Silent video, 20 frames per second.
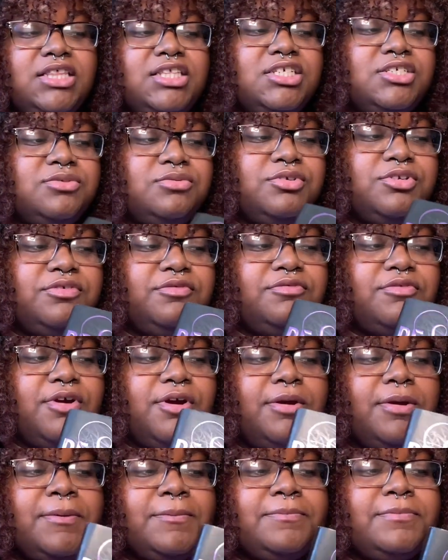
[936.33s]
this one
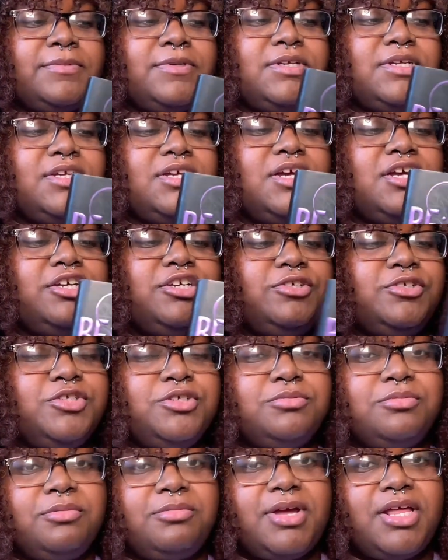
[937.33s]
from a
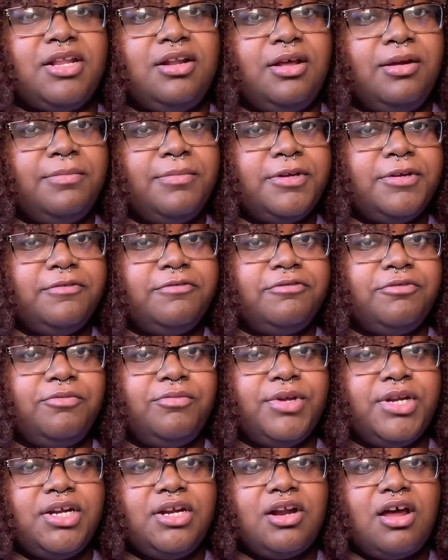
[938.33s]
YouTuber by the name of
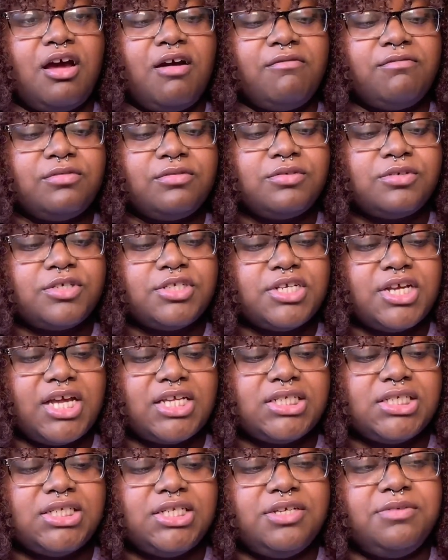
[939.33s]
Witty Novels. She
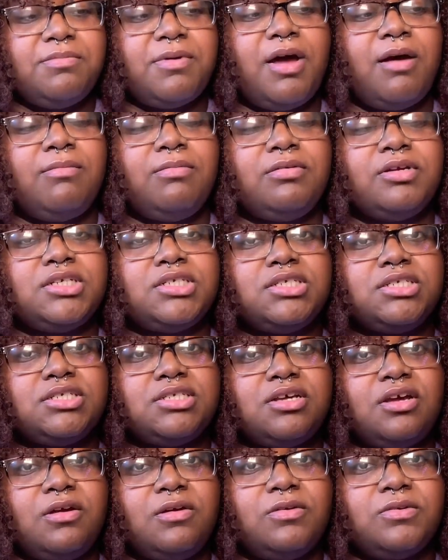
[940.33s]
has a Depop where she
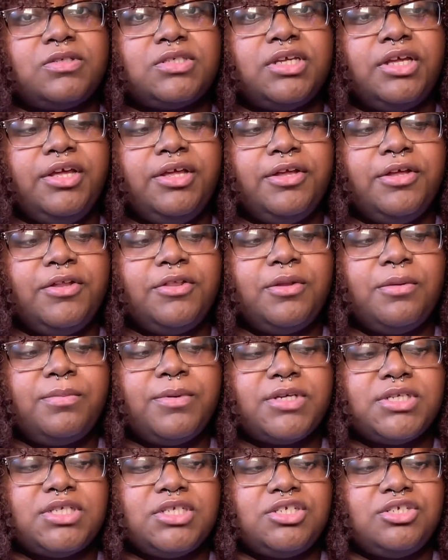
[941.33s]
sells the
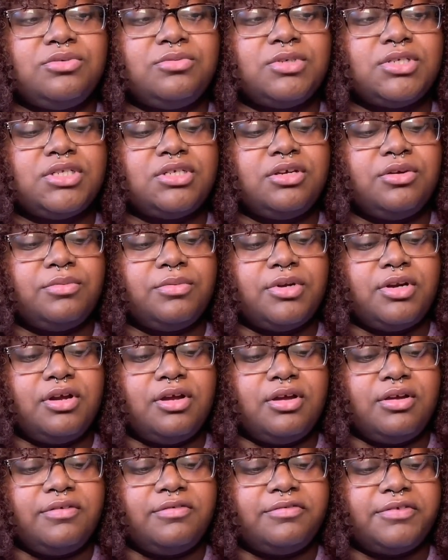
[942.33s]
books that she wants to get rid
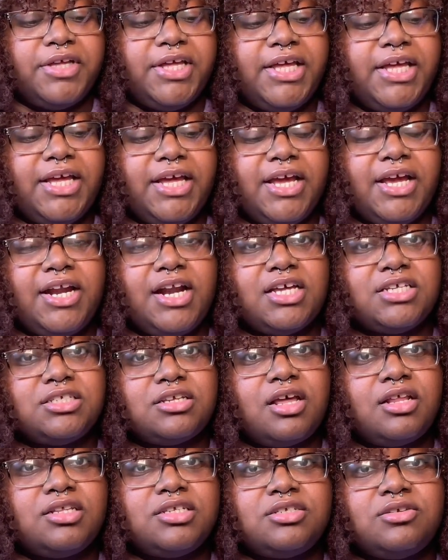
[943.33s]
of, and I
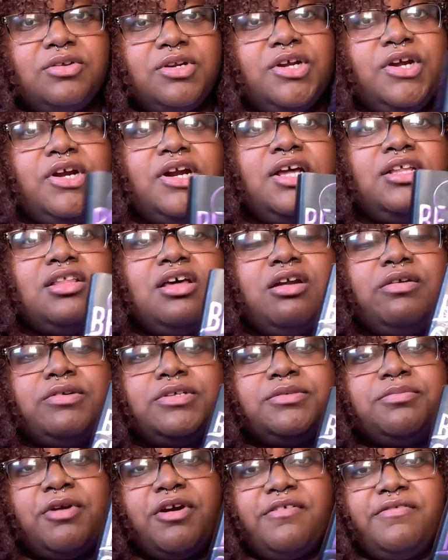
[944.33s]
saw this on there and I thought it
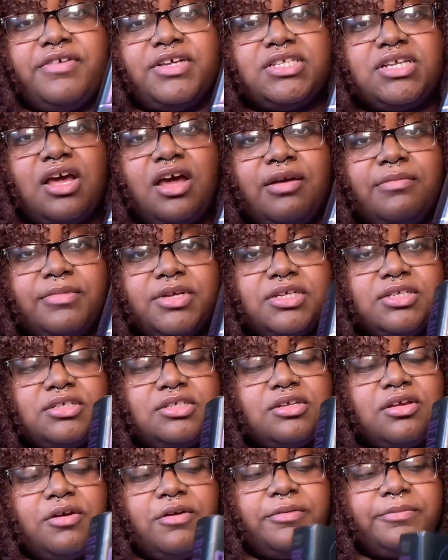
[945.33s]
was perfect timing.
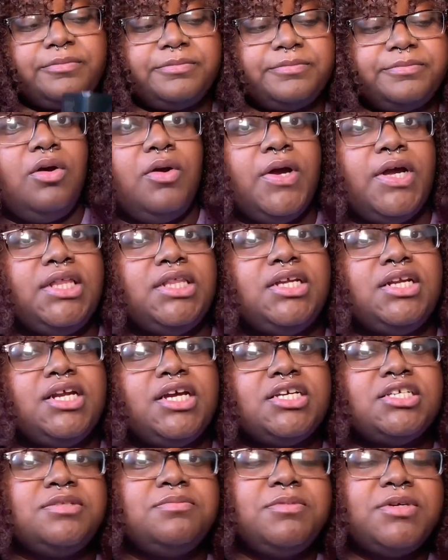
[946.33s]
So okay, the
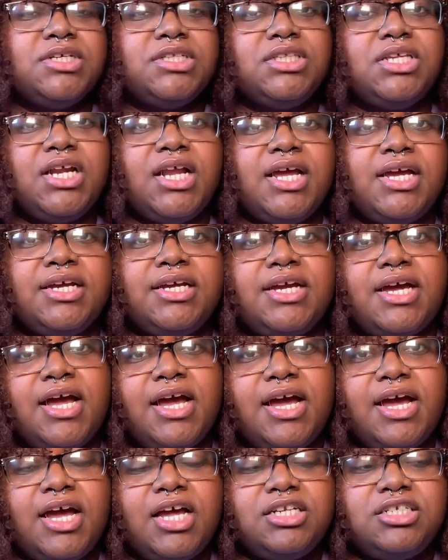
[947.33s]
next book that I
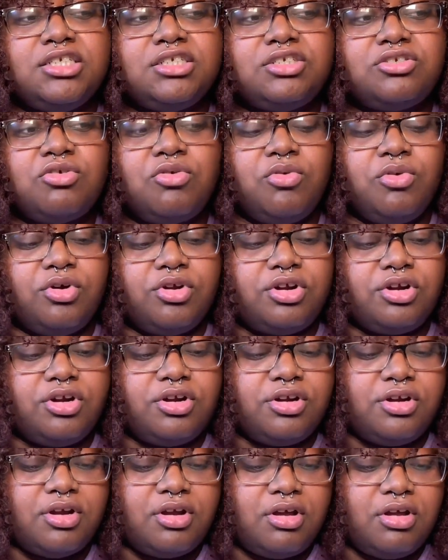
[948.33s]
got, I just
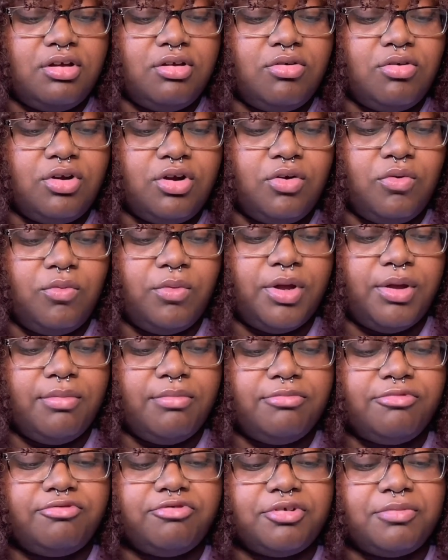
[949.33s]
ordered on a
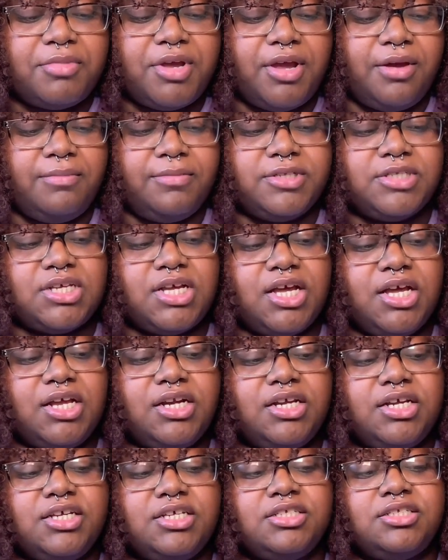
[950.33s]
whim from
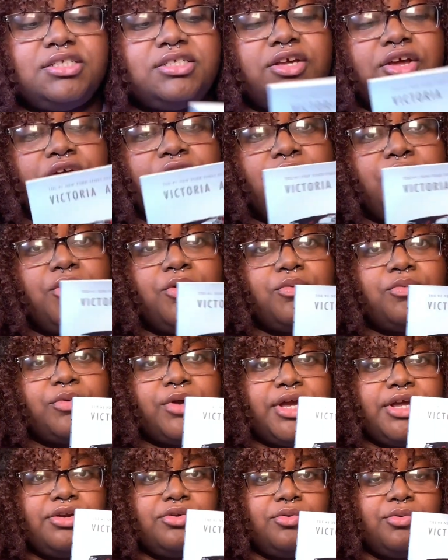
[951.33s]
Amazon, is
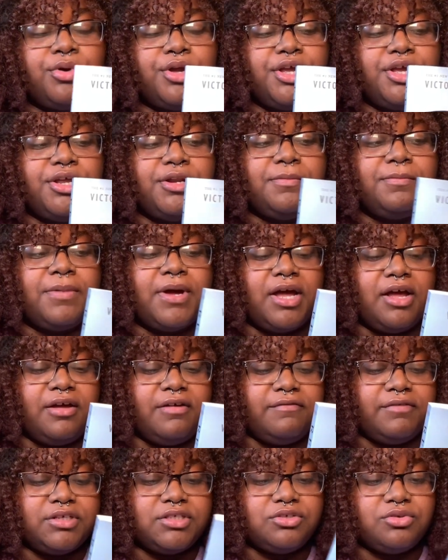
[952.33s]
Red Queen
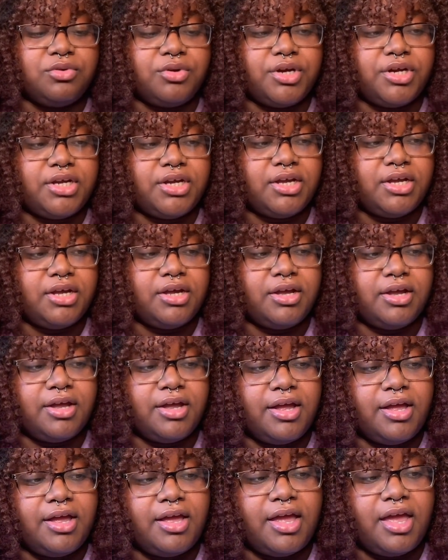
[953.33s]
by Victoria
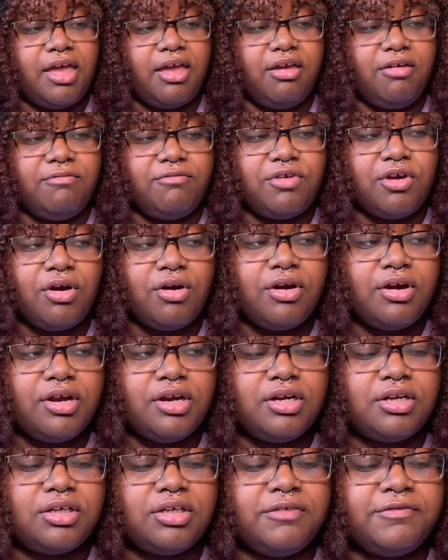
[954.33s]

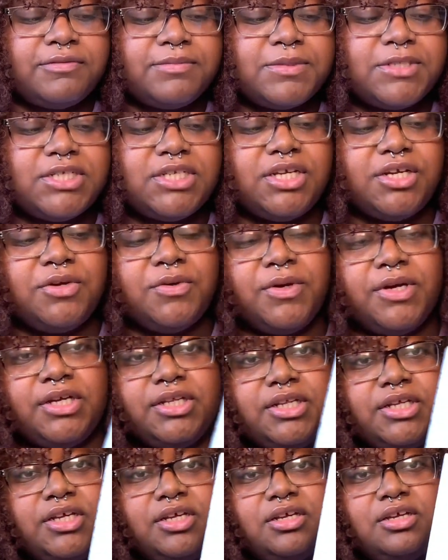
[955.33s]
Aveyard, if I'm saying that
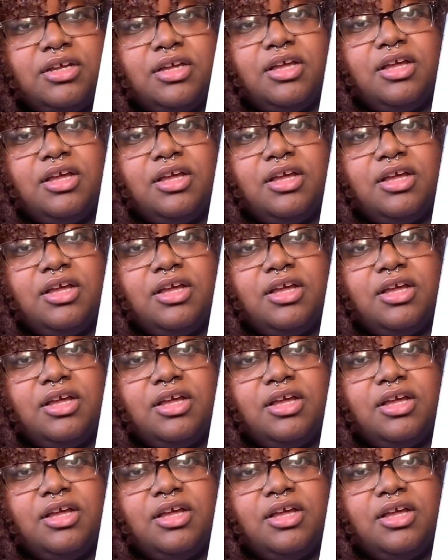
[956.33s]
correctly.